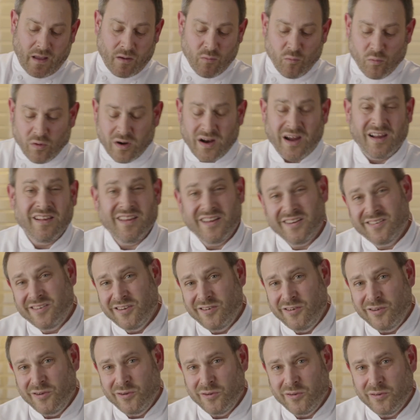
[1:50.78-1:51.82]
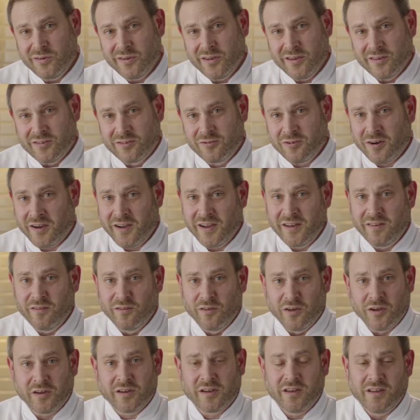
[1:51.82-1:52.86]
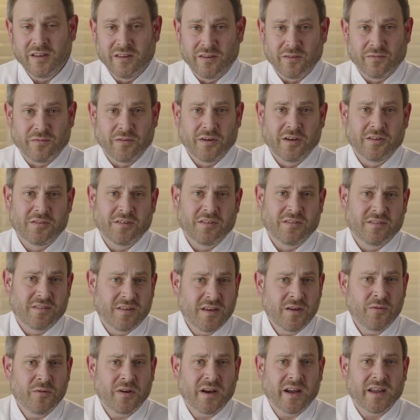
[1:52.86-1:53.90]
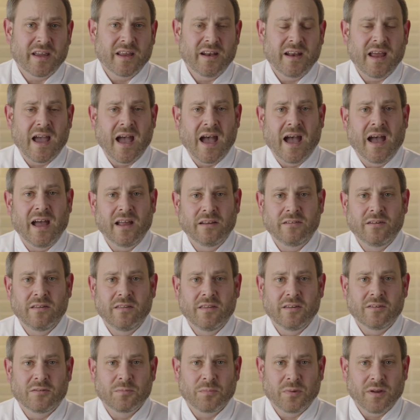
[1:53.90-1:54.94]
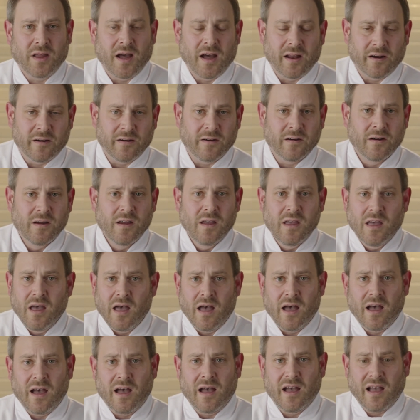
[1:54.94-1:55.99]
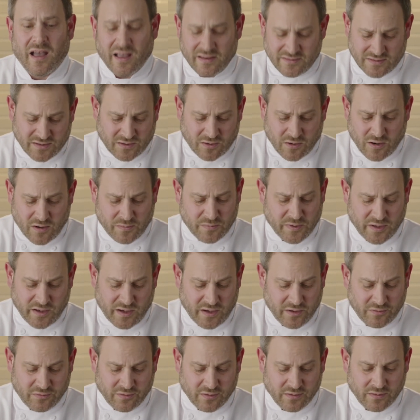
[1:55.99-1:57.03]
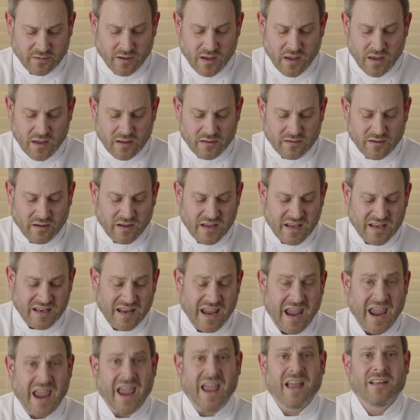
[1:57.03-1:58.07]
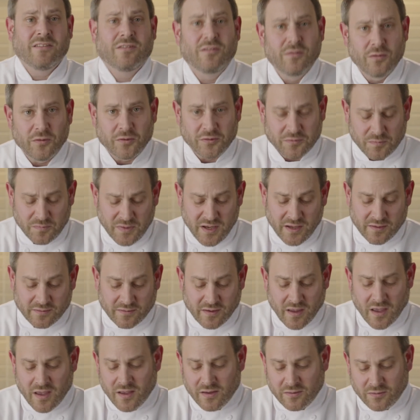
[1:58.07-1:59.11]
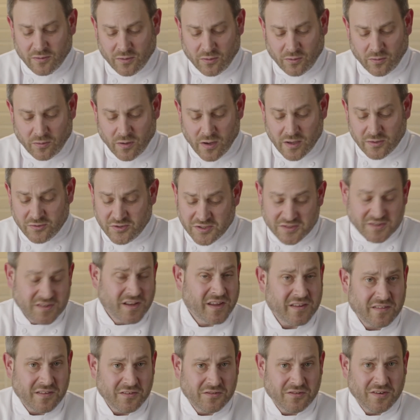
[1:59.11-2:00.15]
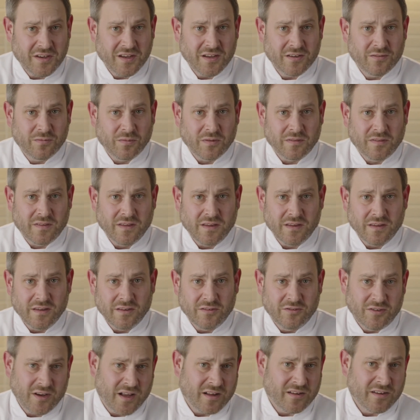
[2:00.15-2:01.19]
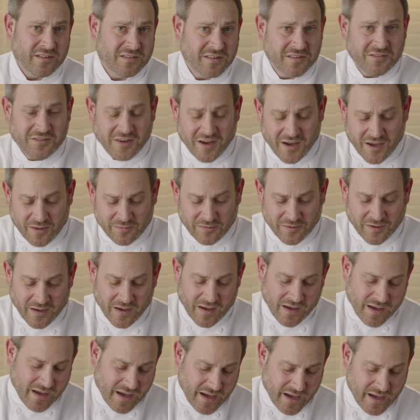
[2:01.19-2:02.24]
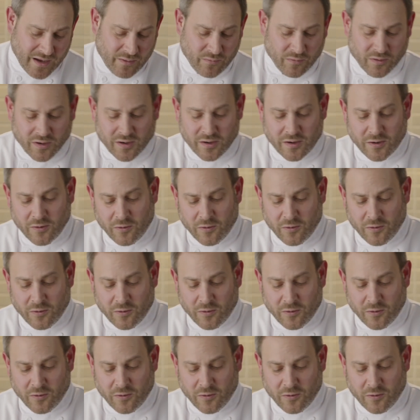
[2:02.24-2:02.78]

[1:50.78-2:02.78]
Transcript: What I like to do is try and look in the fridge and see what I can add to this platter as a combination to enhance those meats. So just like the cheese with the jellies and jams, hey, we're gonna